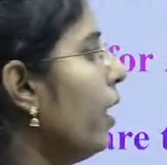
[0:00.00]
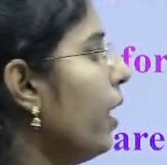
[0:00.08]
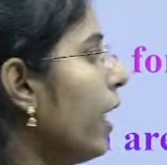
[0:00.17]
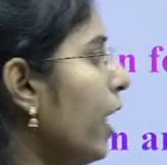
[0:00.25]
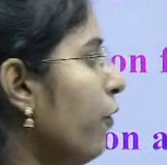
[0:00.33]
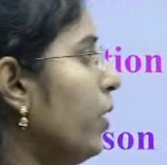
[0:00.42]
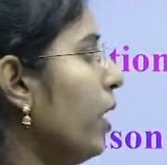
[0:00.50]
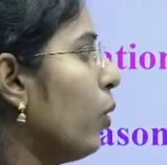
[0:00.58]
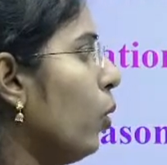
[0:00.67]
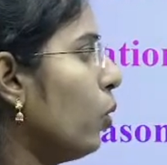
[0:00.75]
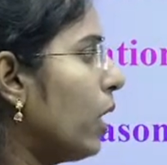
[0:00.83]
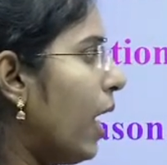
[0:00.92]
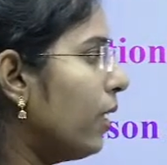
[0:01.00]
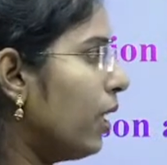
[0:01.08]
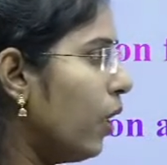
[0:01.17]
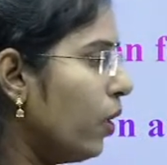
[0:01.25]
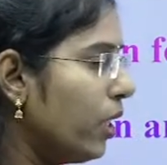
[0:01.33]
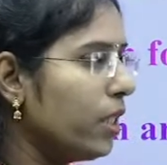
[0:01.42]
if the
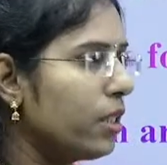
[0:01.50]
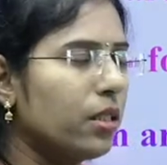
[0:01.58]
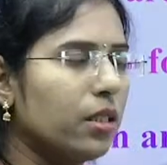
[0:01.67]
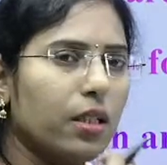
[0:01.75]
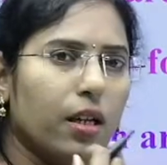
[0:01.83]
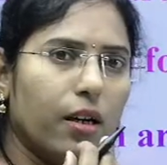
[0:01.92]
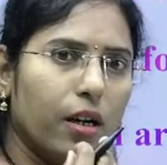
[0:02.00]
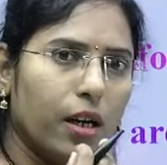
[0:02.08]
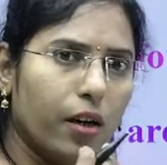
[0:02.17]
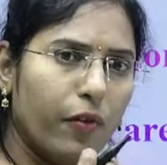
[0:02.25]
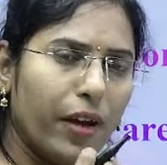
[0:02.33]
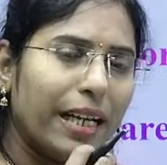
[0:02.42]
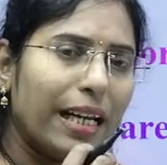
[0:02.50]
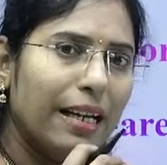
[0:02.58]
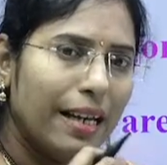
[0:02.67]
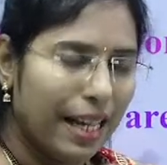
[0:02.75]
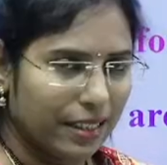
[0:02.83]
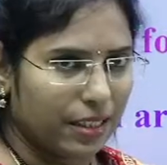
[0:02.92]
glutathione is very
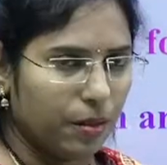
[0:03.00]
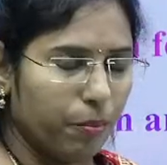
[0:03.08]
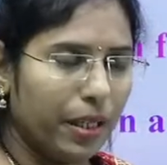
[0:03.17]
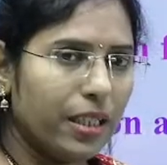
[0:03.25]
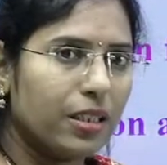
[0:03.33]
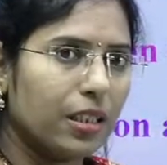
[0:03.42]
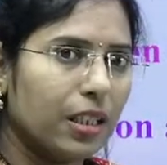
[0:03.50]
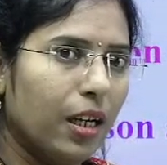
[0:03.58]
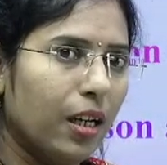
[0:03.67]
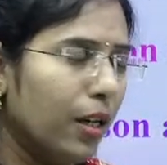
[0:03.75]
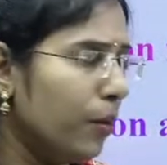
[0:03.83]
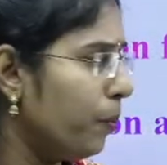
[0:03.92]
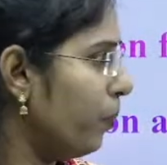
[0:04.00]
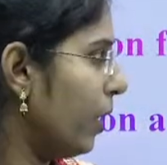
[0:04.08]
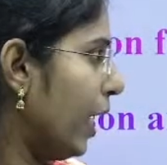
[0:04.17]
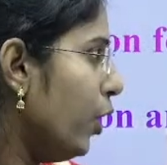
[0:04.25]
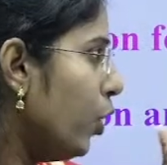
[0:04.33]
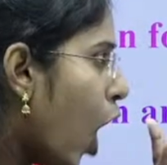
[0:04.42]
less, means
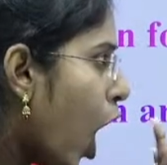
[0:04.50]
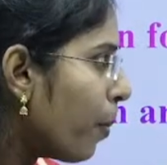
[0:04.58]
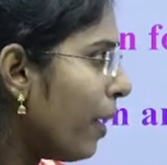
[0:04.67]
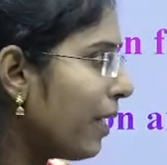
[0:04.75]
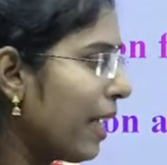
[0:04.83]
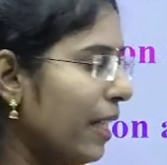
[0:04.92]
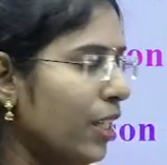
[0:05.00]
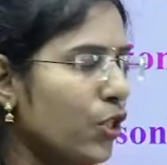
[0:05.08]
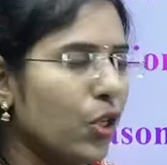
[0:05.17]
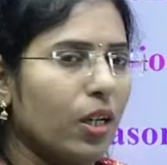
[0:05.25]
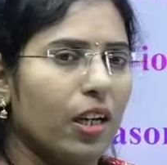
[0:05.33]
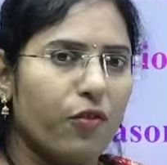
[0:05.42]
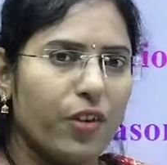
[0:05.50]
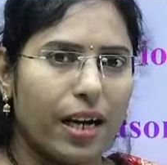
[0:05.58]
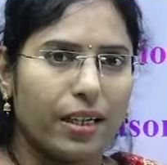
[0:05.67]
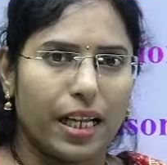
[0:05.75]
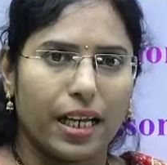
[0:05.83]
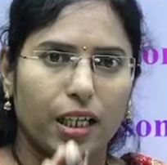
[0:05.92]
in normal condition, if you are
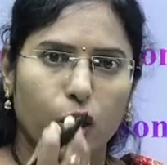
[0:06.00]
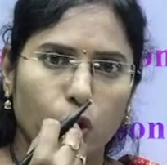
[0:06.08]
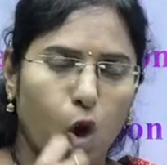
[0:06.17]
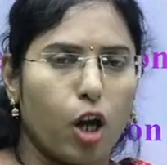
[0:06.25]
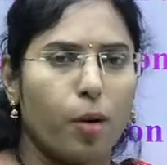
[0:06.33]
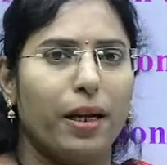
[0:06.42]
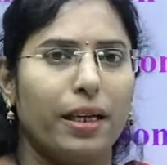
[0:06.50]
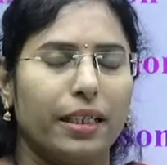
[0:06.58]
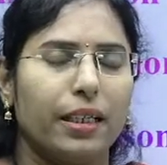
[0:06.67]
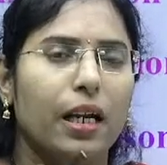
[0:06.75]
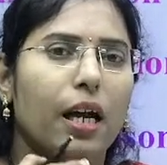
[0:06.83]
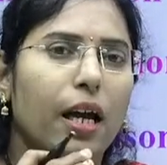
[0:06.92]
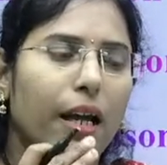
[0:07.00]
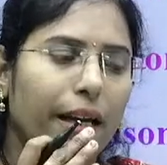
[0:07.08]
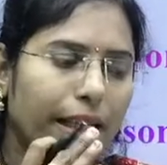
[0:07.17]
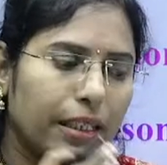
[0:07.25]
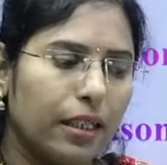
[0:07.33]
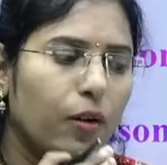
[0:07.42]
taking normally,
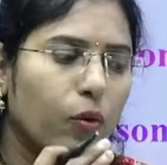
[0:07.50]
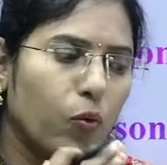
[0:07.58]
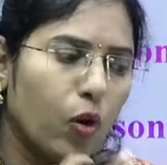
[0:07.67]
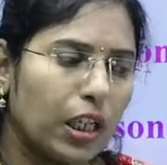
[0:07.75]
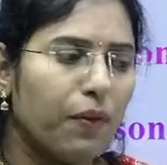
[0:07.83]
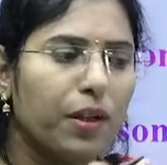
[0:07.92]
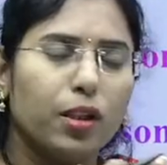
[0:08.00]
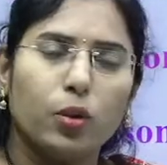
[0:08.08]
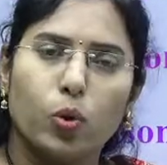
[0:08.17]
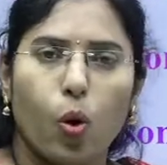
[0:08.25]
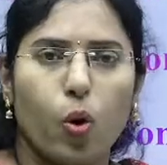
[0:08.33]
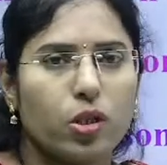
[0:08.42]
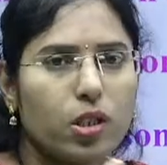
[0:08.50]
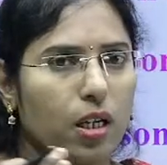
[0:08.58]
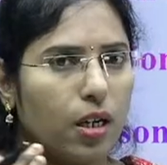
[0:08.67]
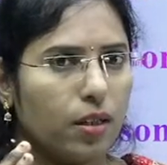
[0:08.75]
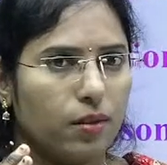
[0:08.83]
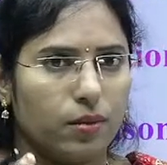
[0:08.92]
like whatever the dose
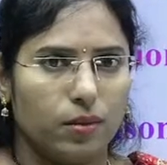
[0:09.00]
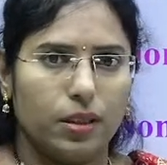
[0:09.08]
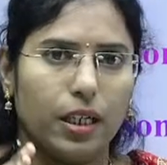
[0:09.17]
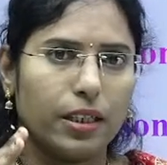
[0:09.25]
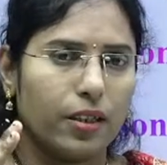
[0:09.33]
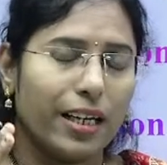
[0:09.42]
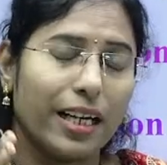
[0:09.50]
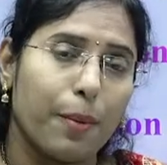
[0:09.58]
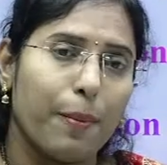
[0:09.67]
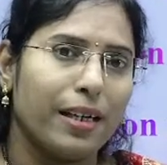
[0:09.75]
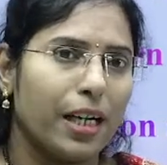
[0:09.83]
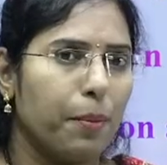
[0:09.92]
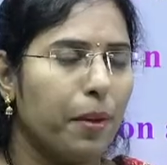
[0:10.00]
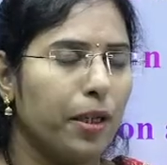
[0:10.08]
that recommended by